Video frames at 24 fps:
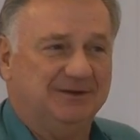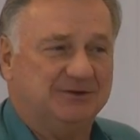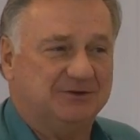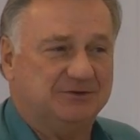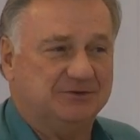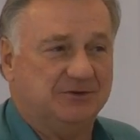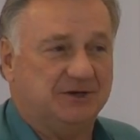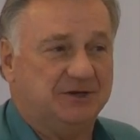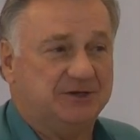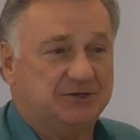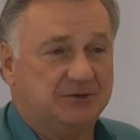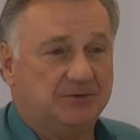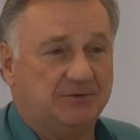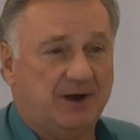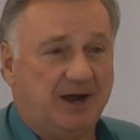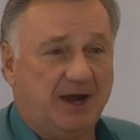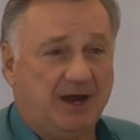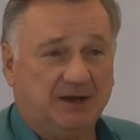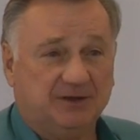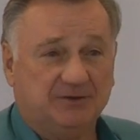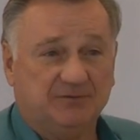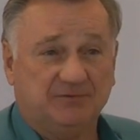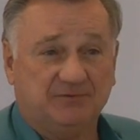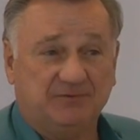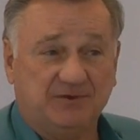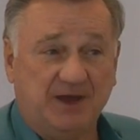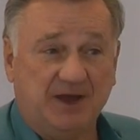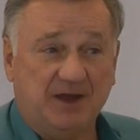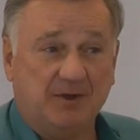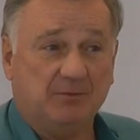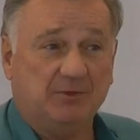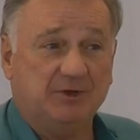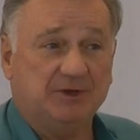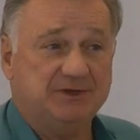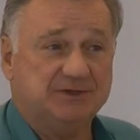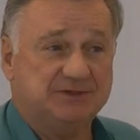to attract
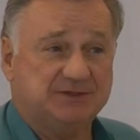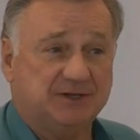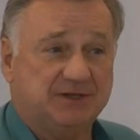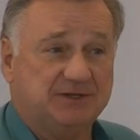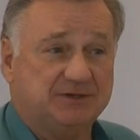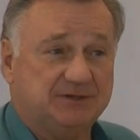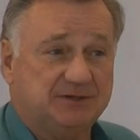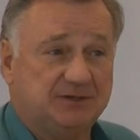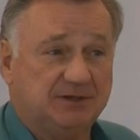families and